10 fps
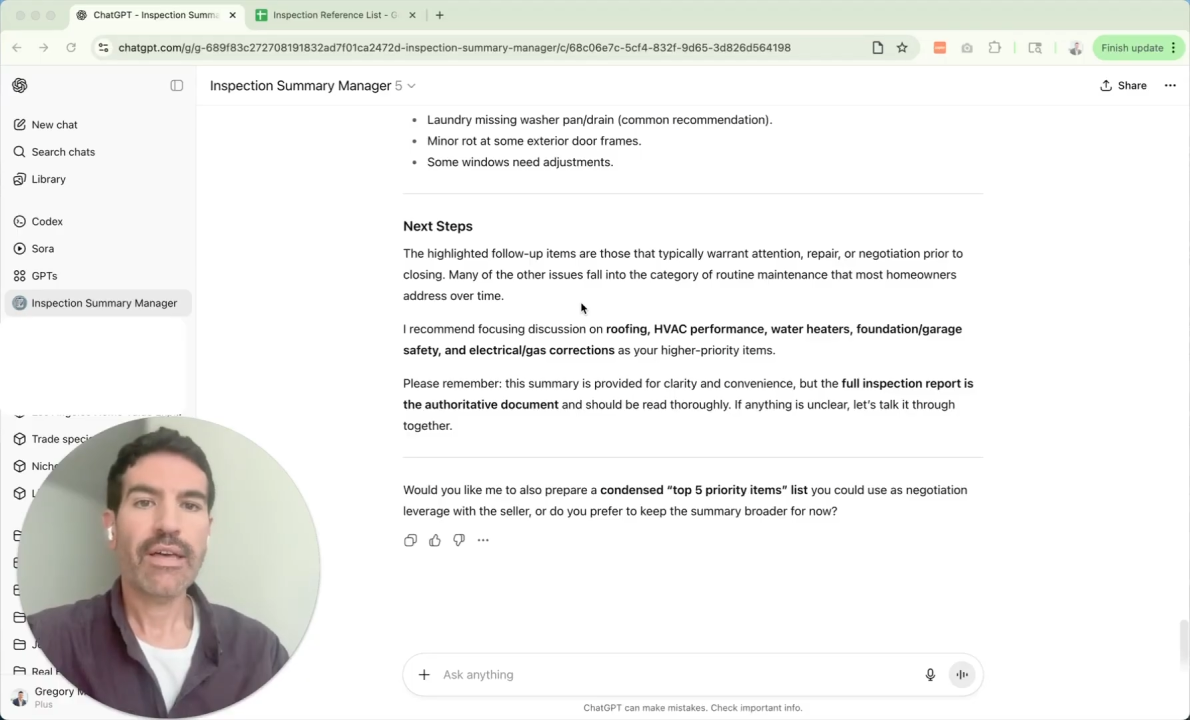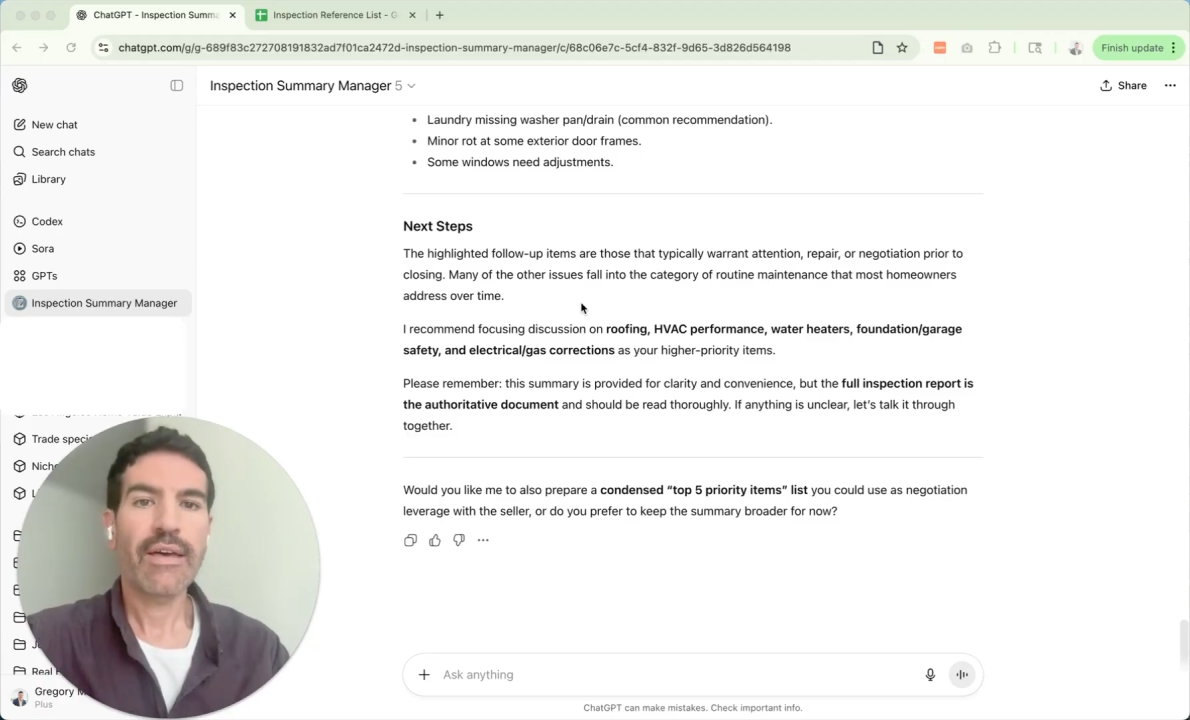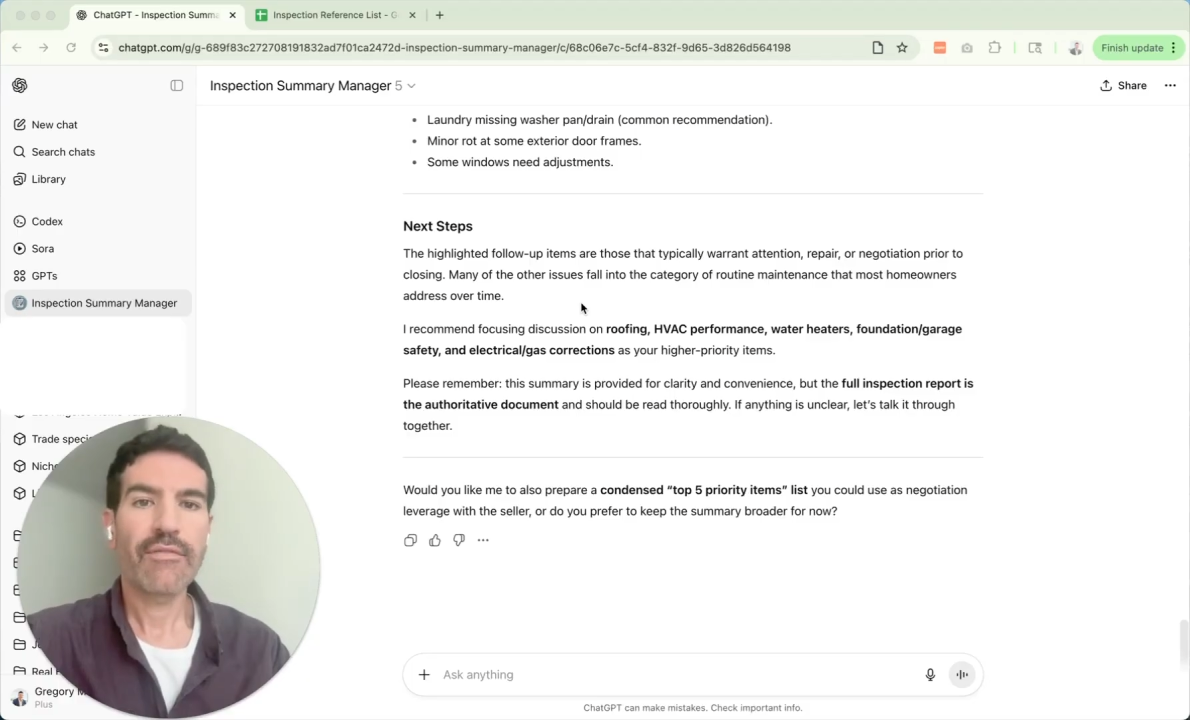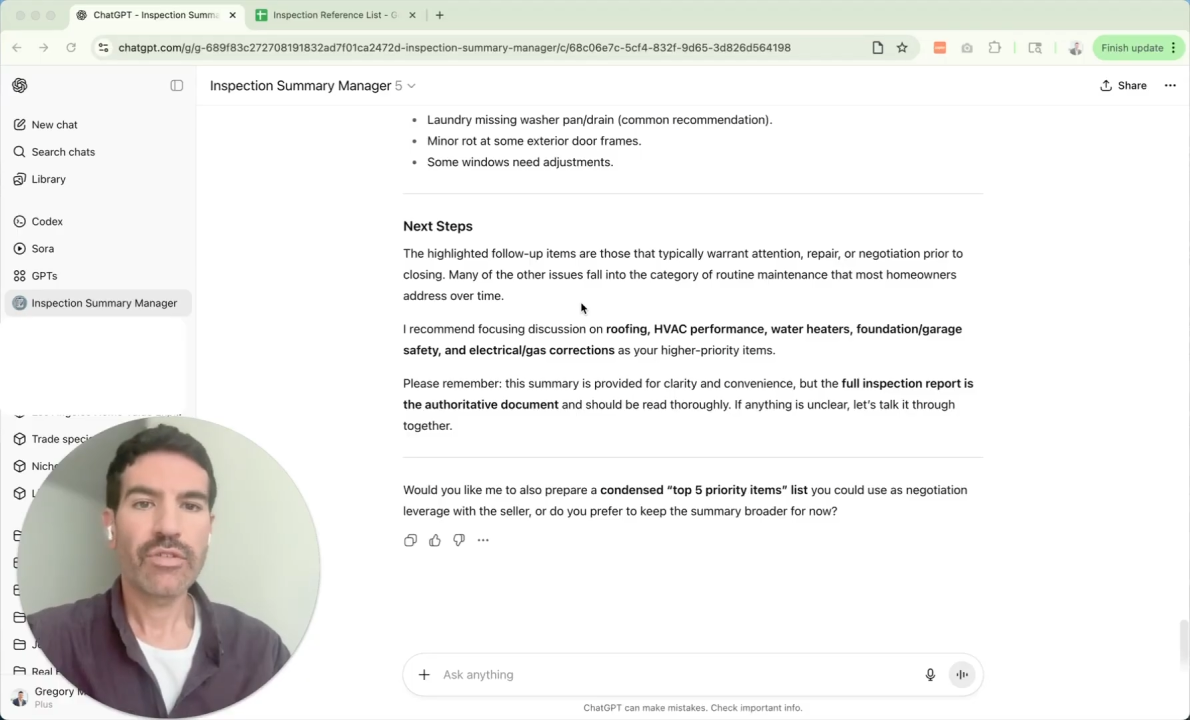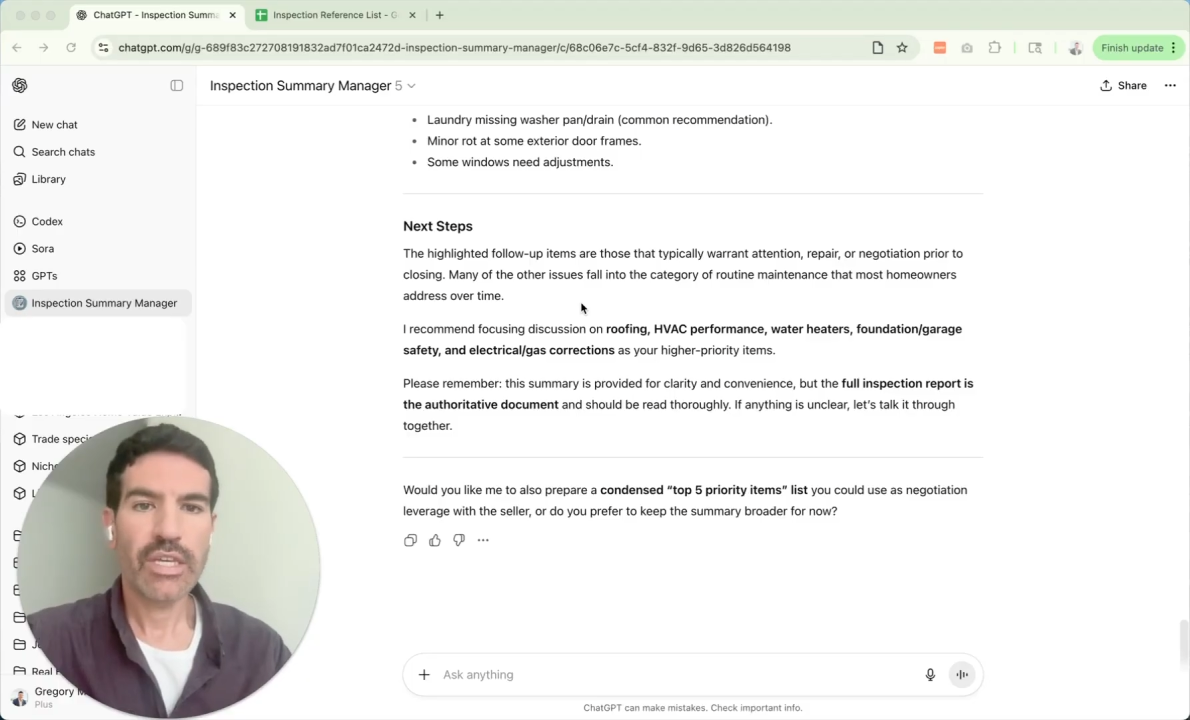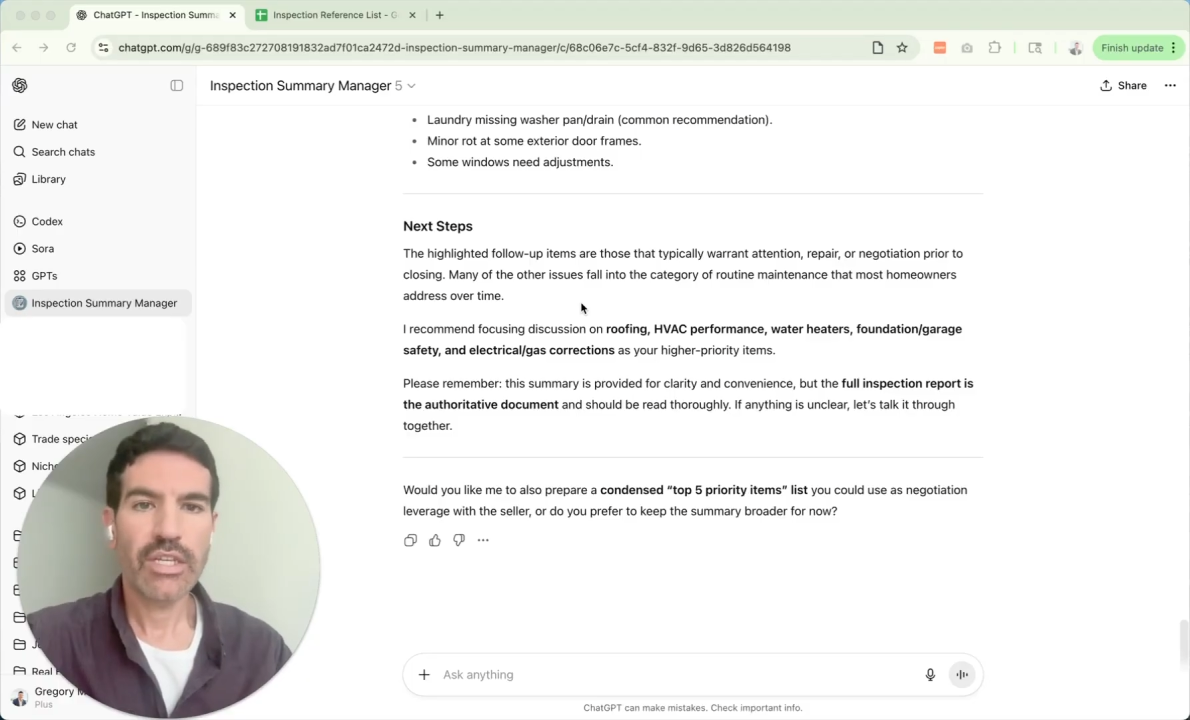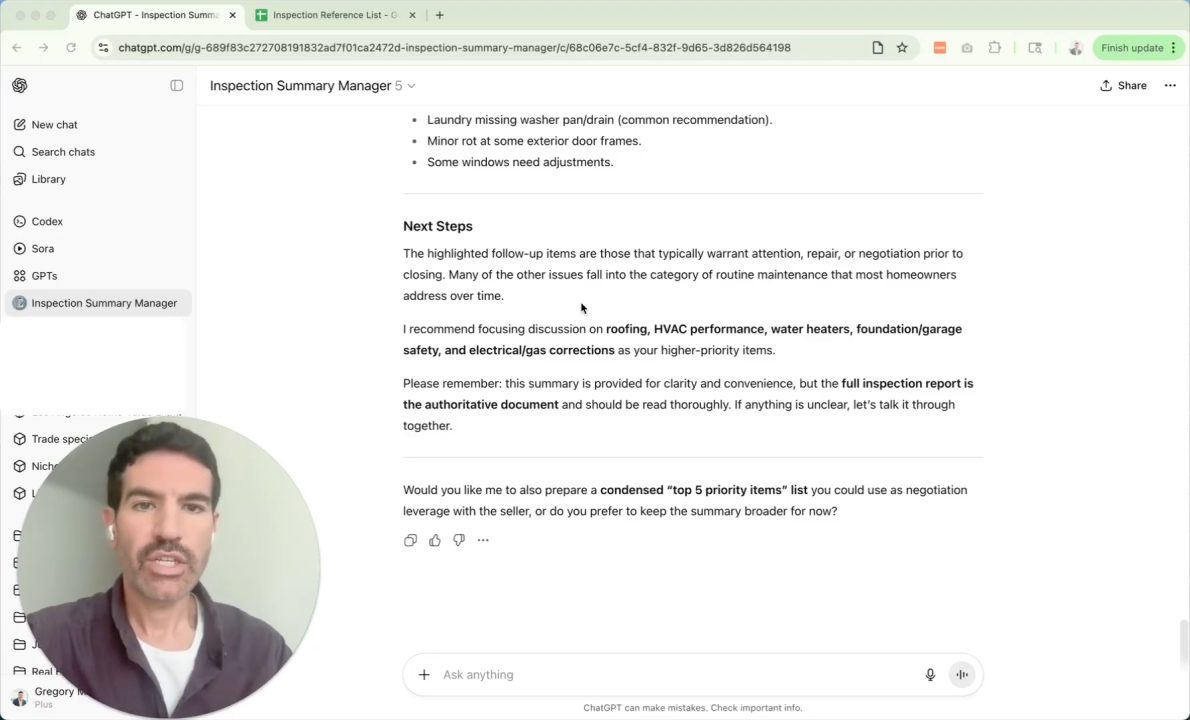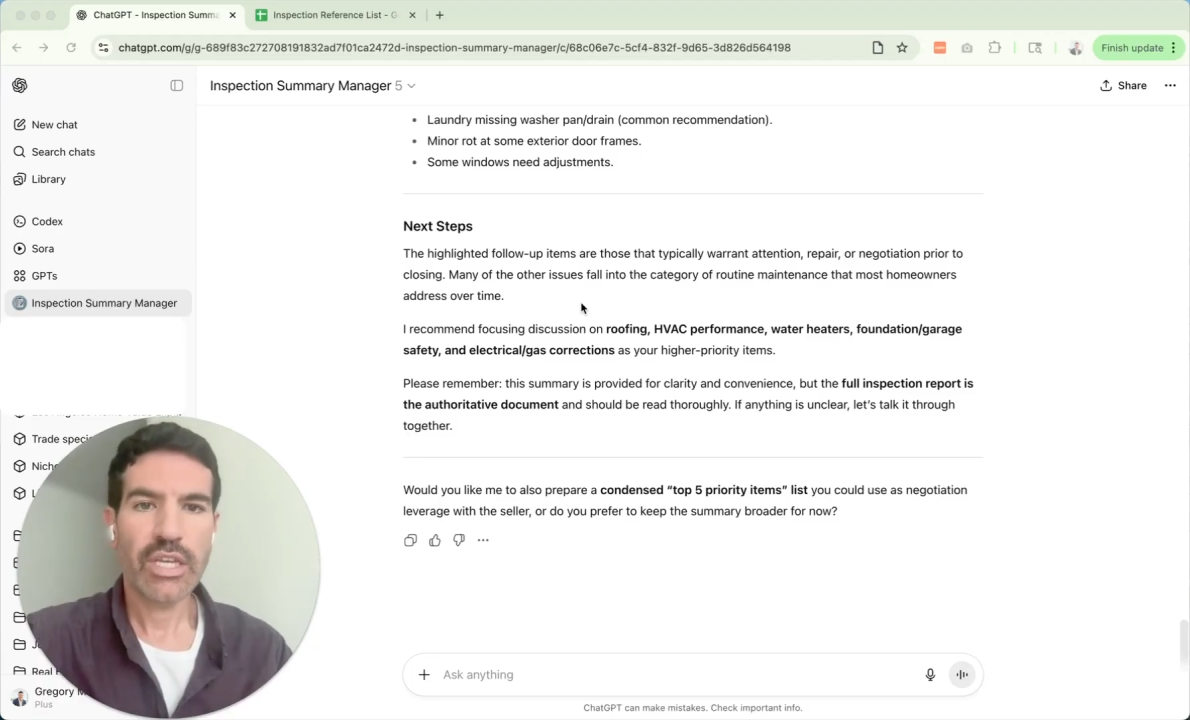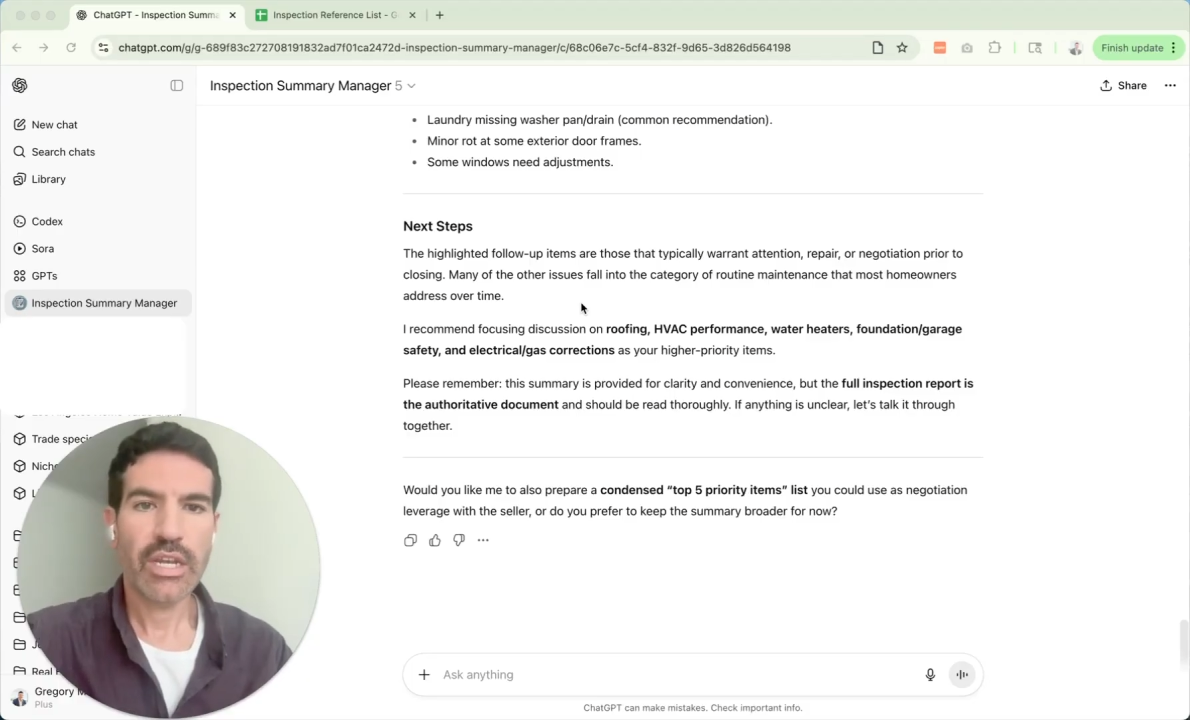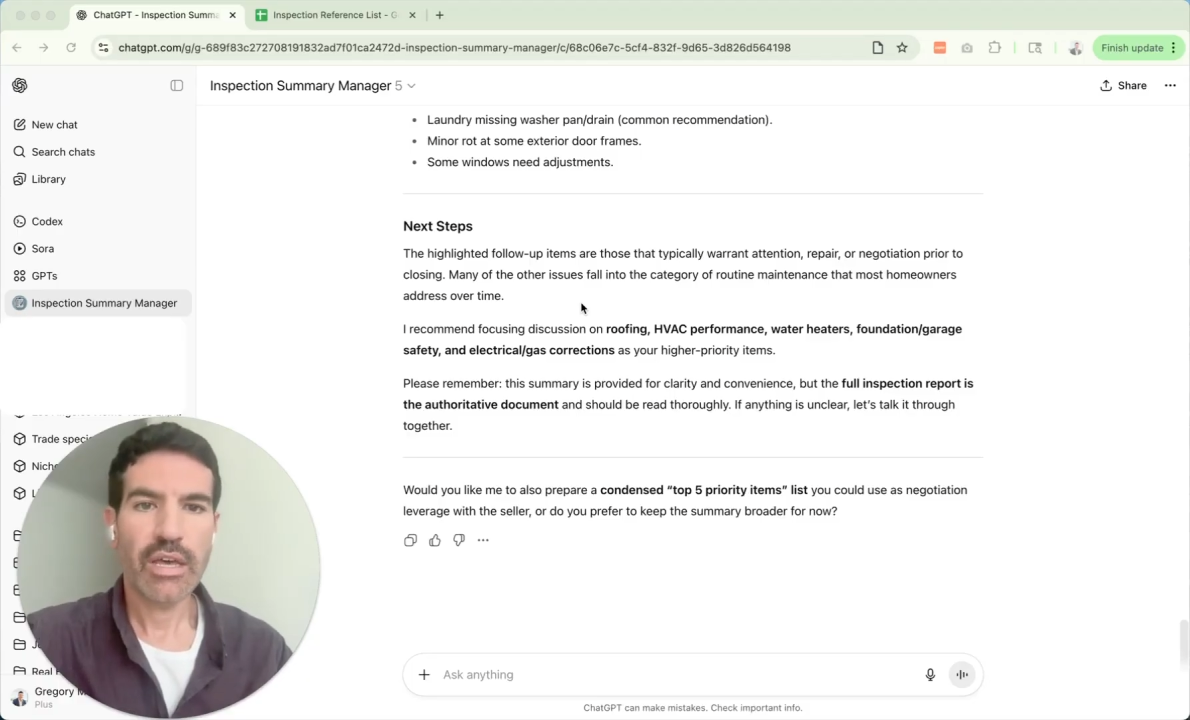
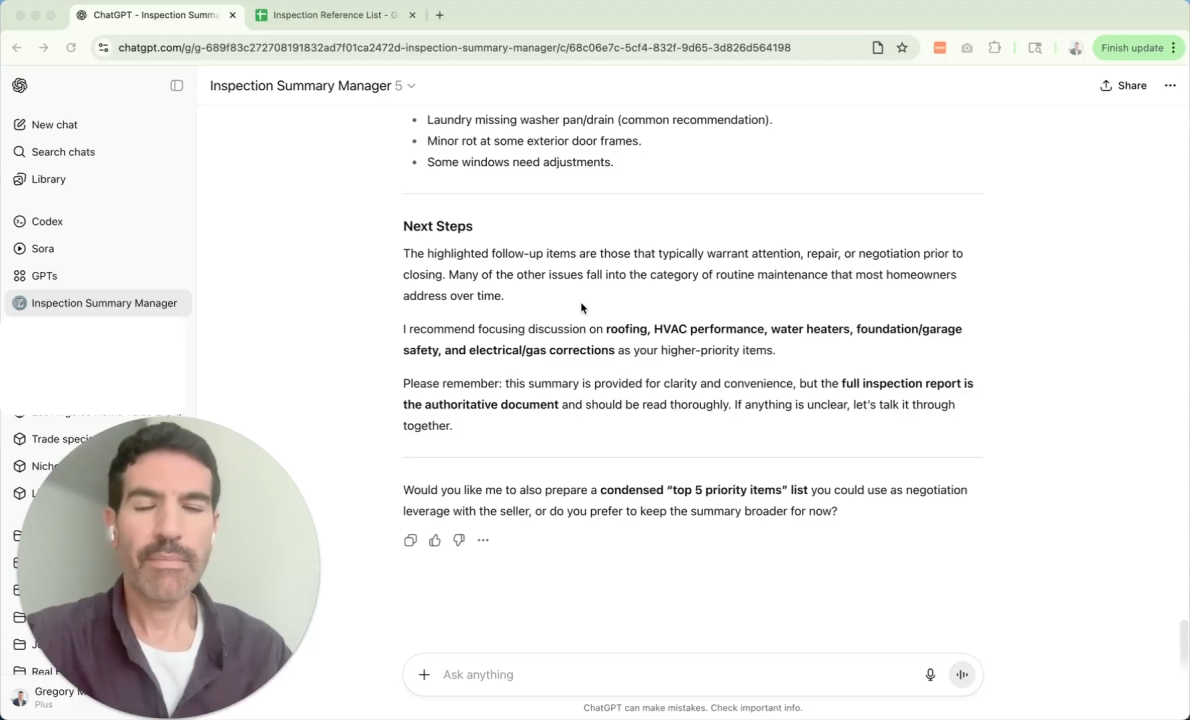conversation